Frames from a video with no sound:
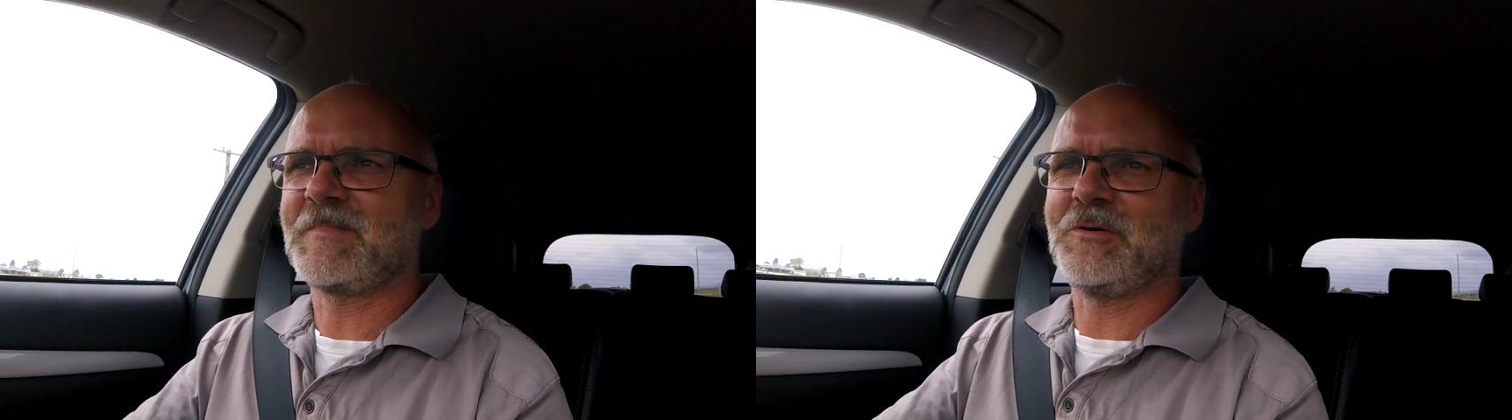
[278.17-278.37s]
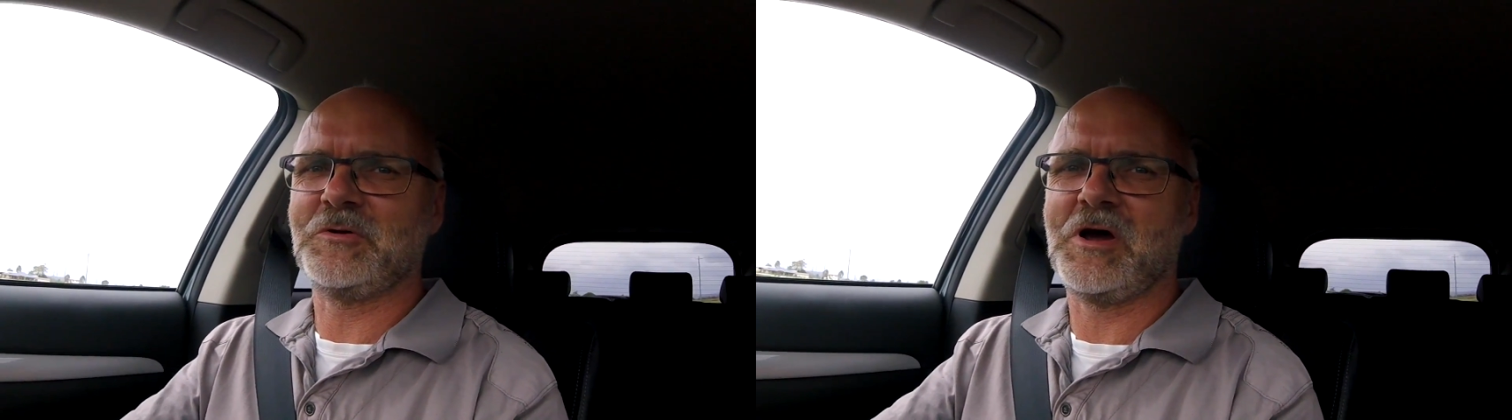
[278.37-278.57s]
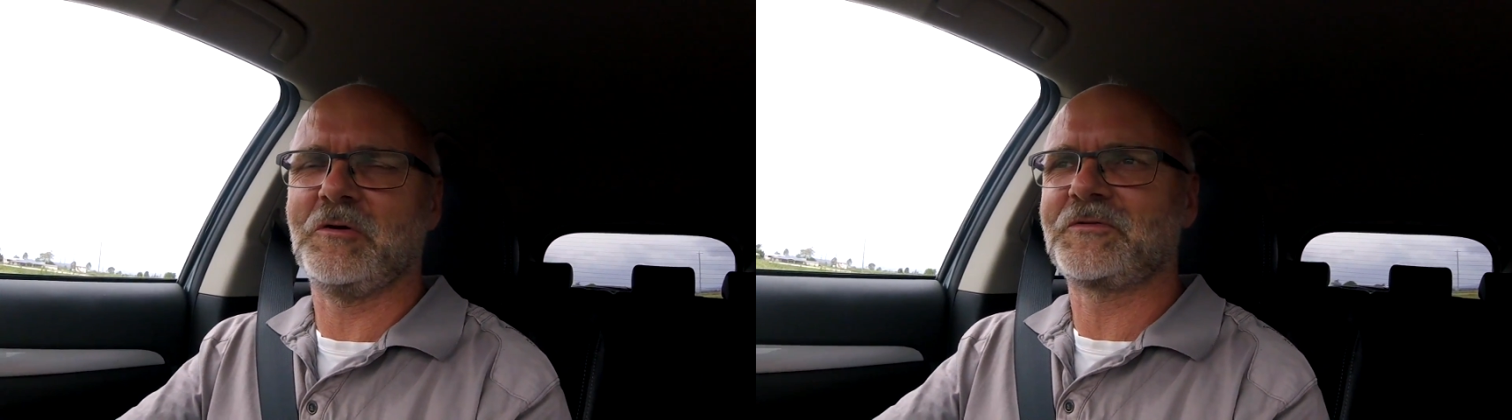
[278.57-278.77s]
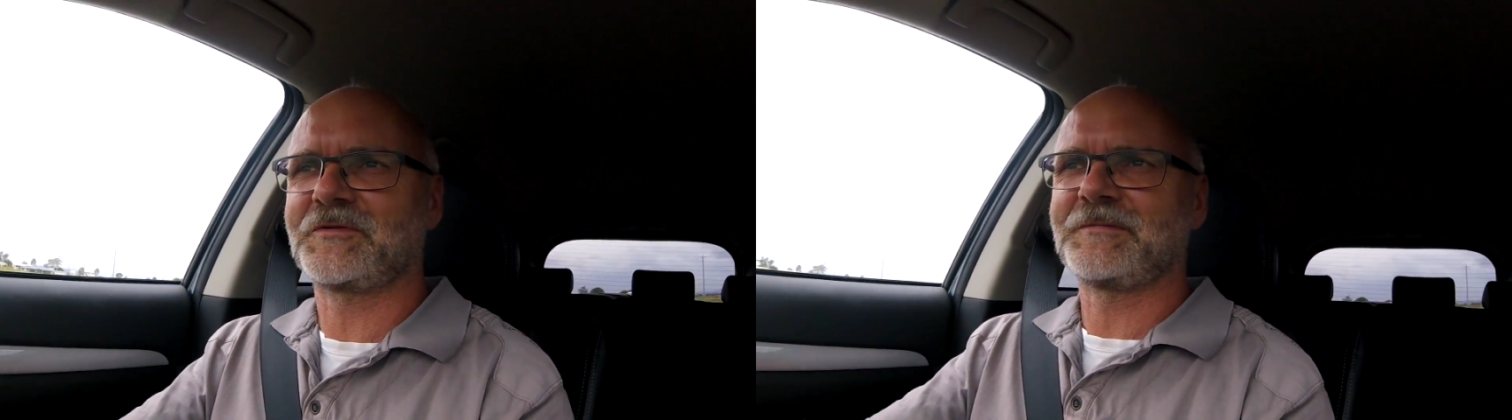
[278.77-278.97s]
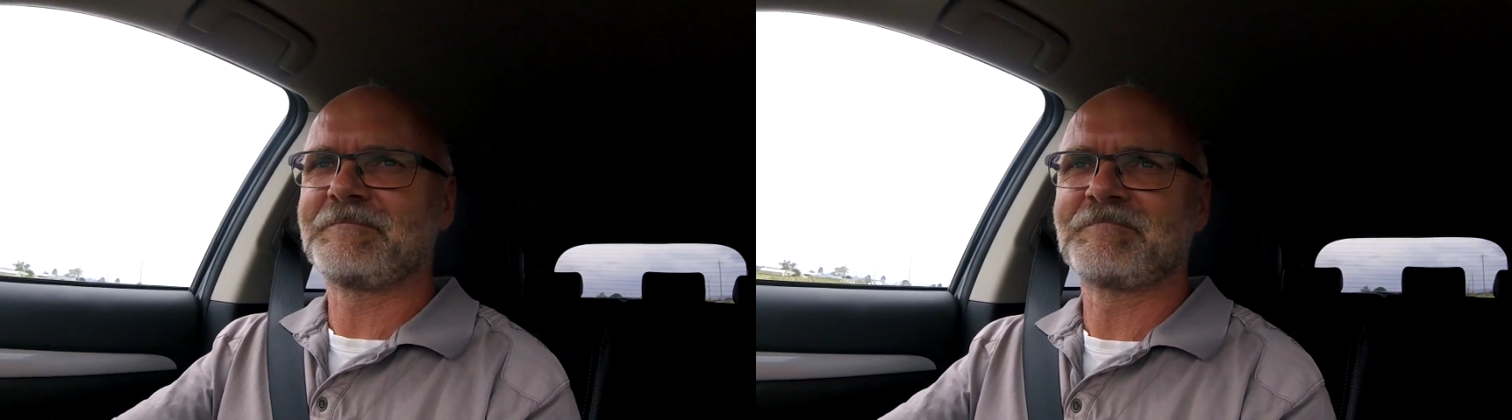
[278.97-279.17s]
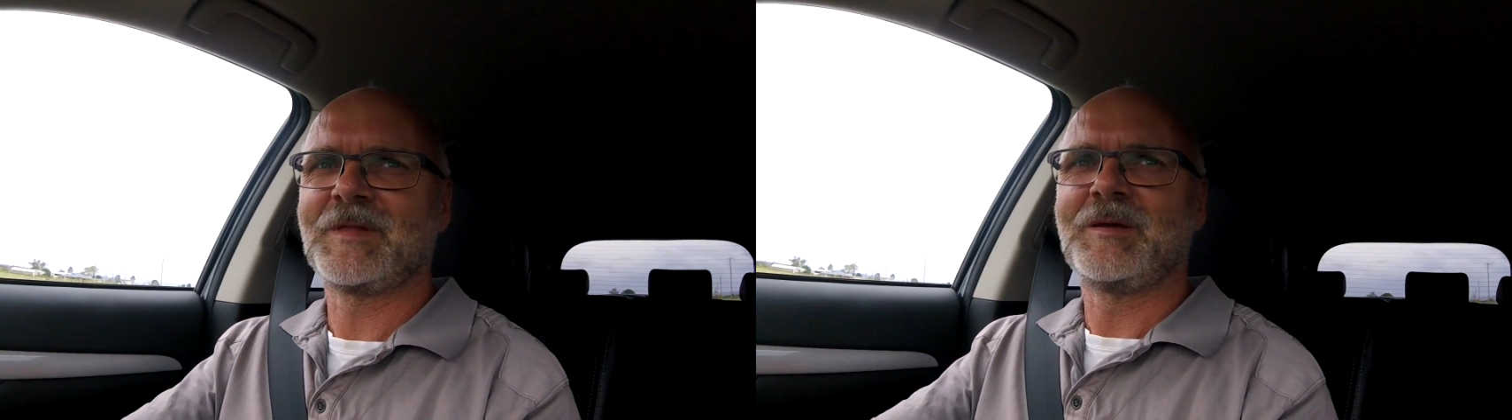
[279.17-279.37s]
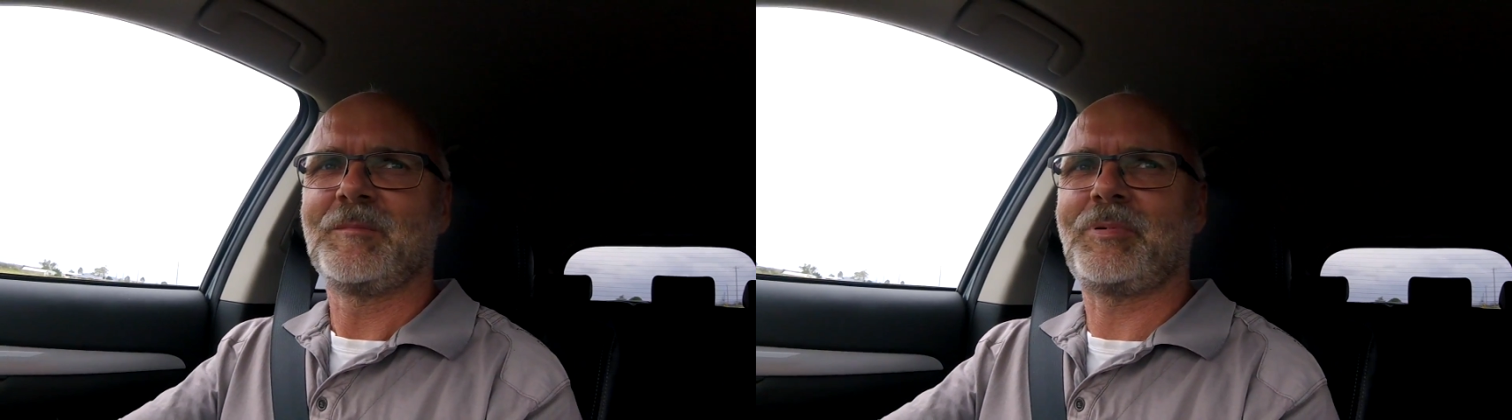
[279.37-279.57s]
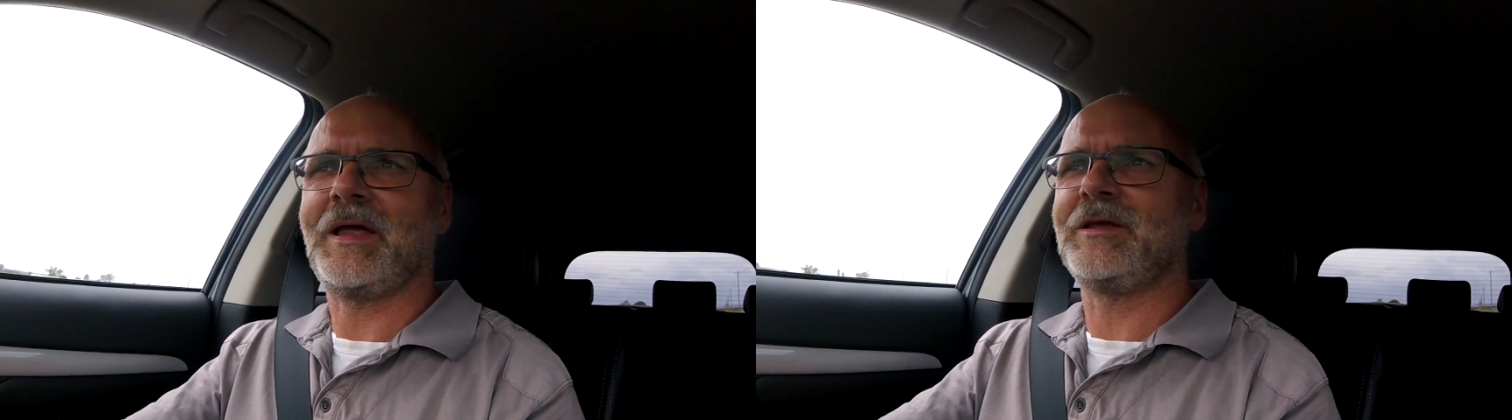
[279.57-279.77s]
Who knows?
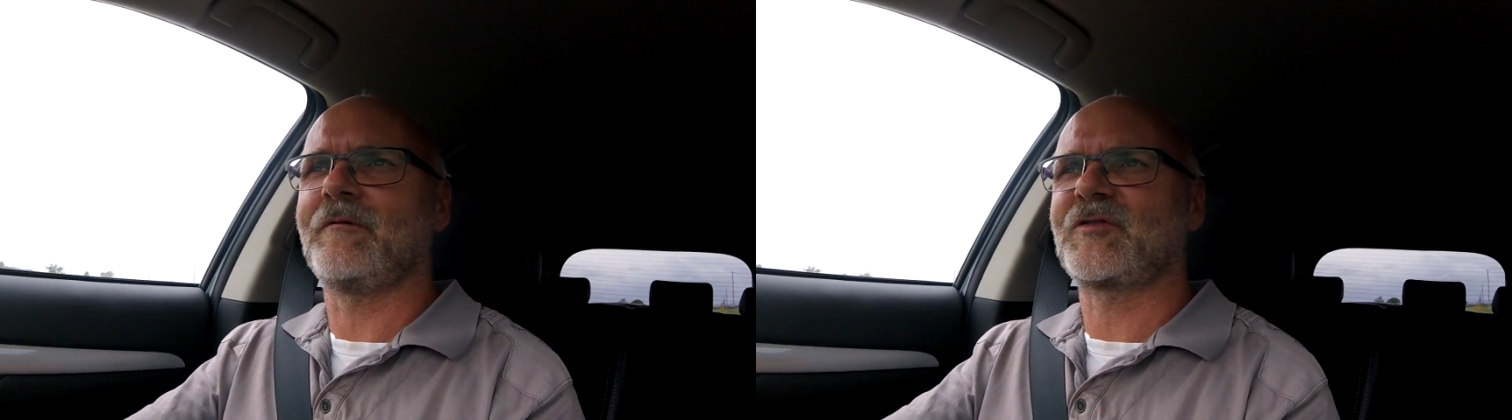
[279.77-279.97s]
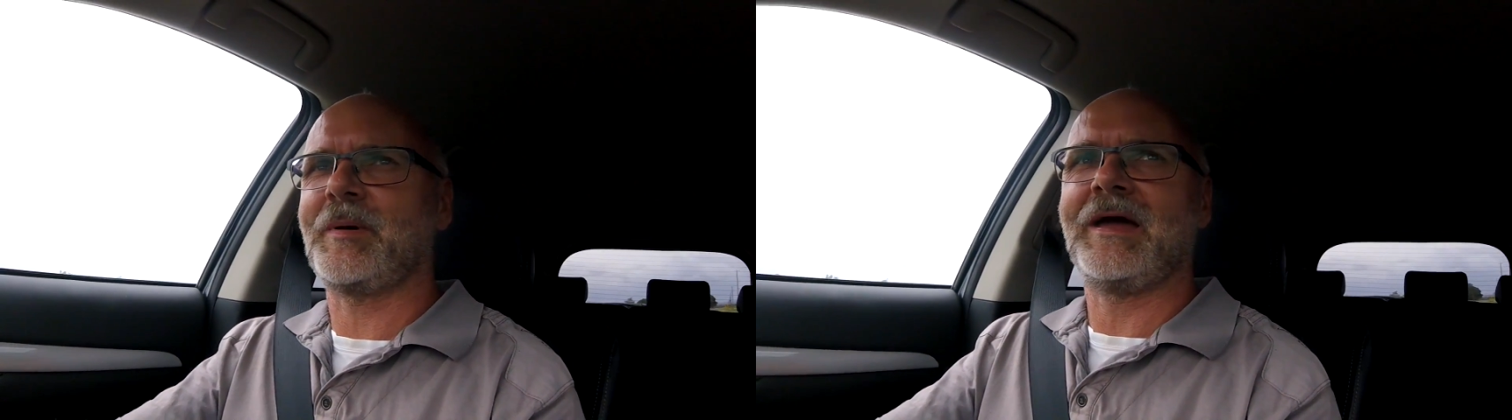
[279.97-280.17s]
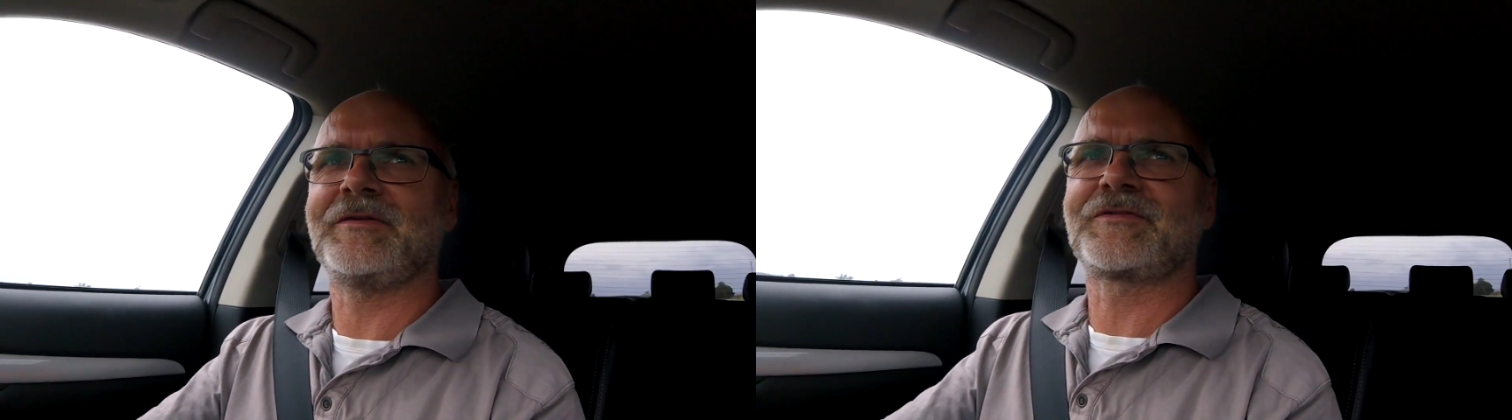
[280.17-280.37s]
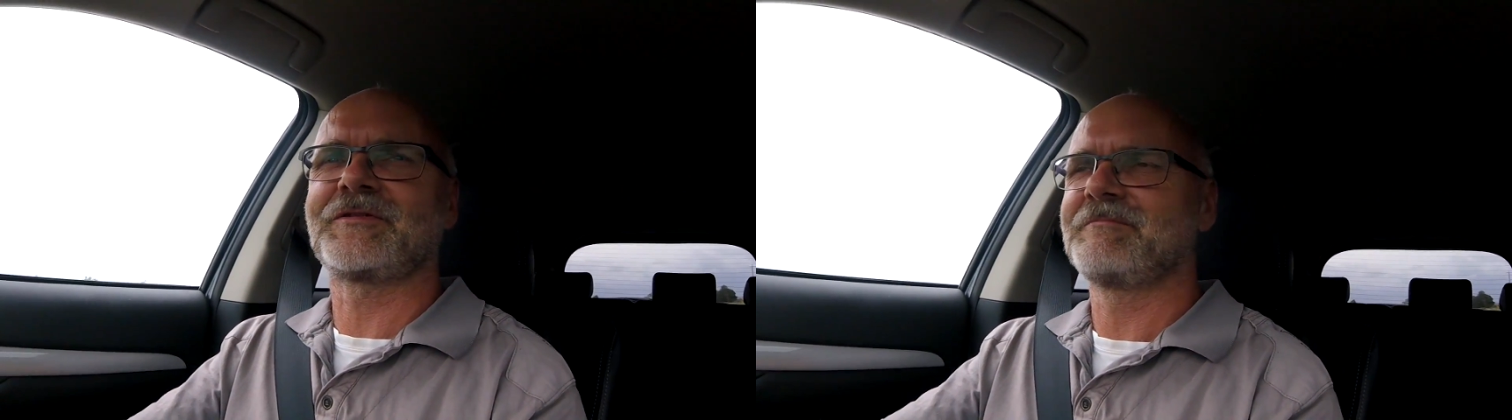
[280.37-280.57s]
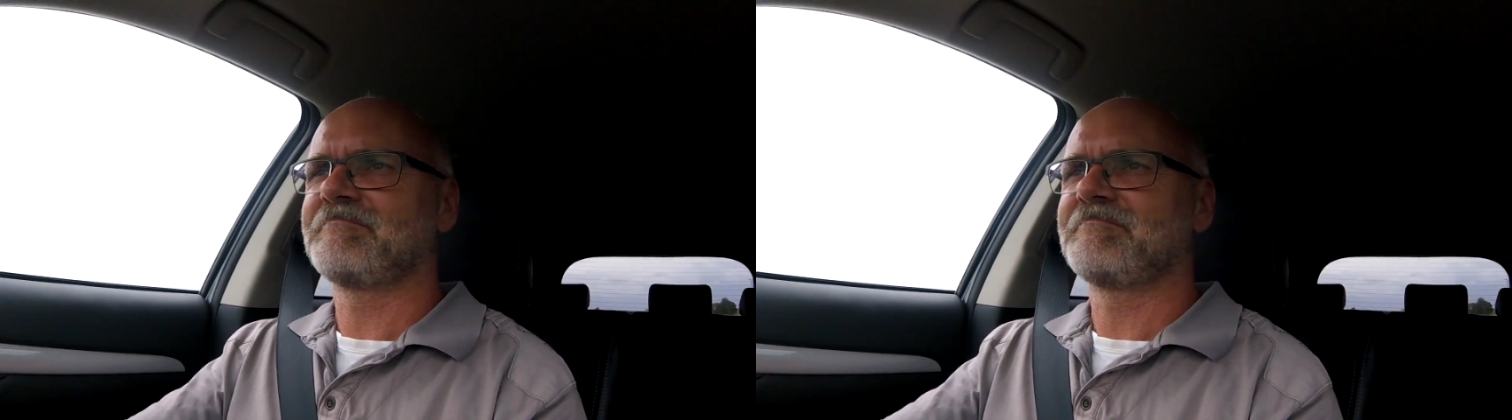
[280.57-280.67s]
Plenty of space.